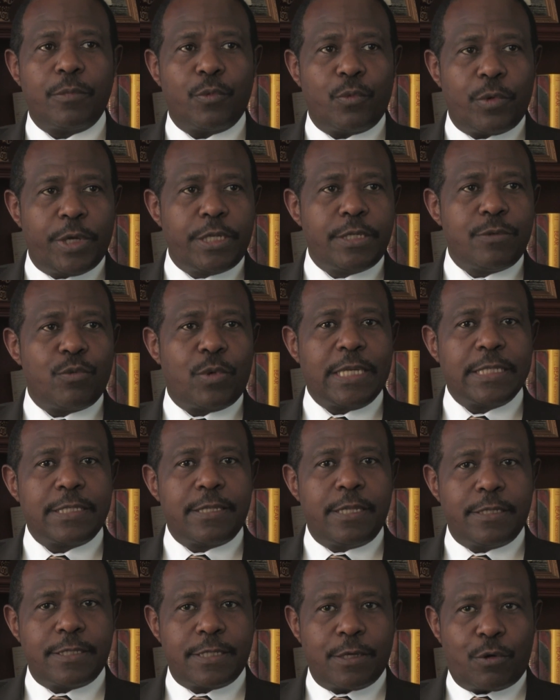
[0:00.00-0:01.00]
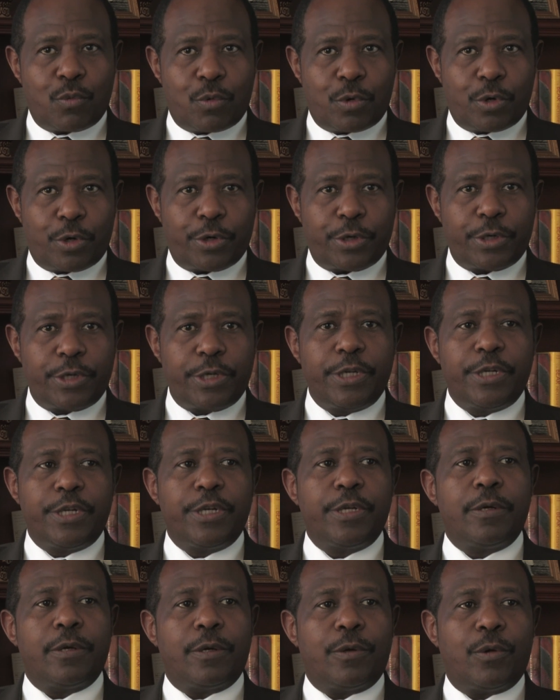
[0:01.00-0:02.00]
Once there's a war,
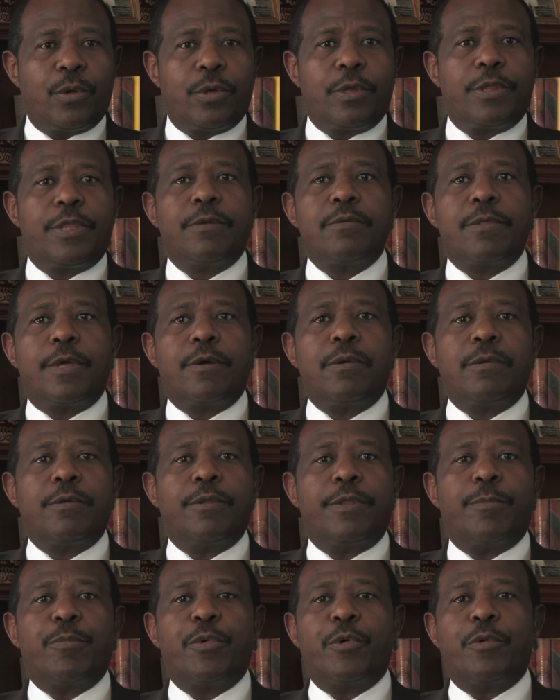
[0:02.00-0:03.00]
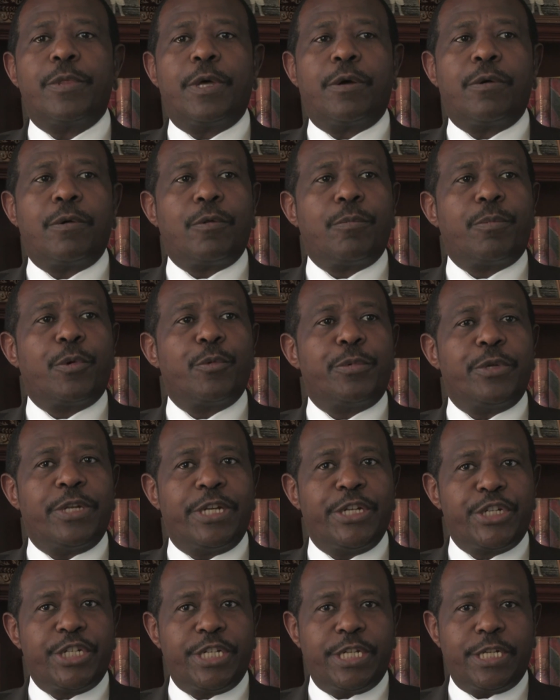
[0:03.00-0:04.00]
the whole
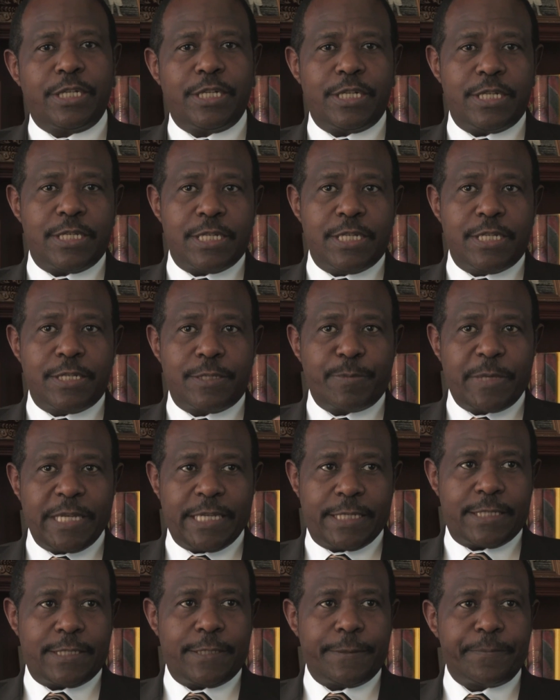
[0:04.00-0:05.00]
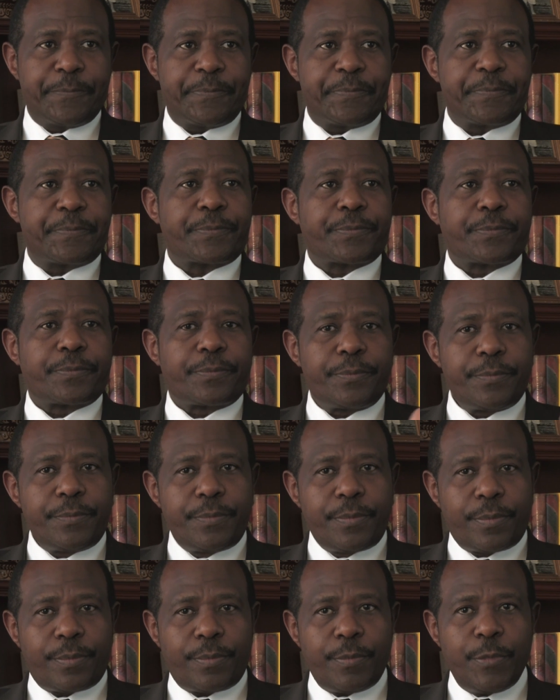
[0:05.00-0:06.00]
population is displaced.
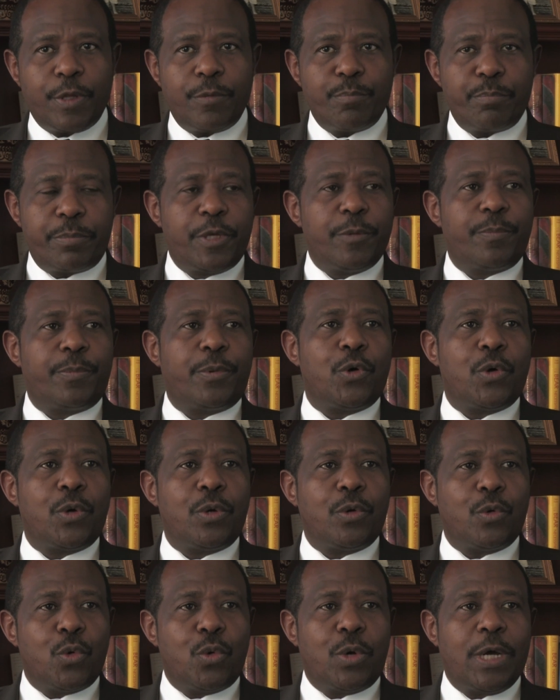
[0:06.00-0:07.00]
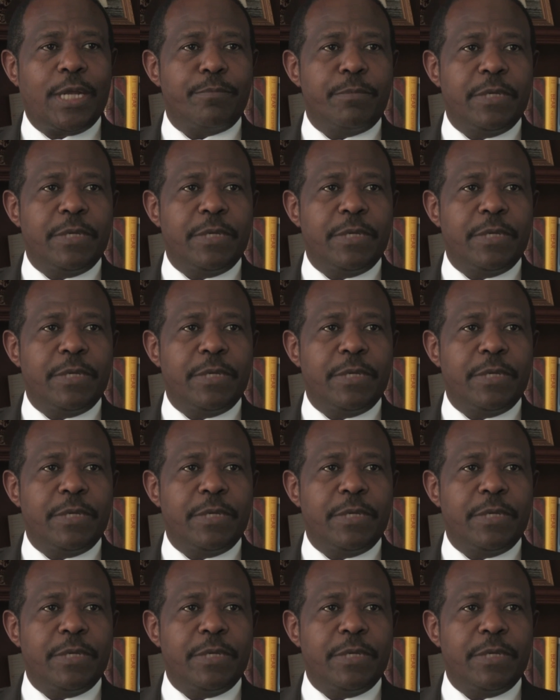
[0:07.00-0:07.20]
People who had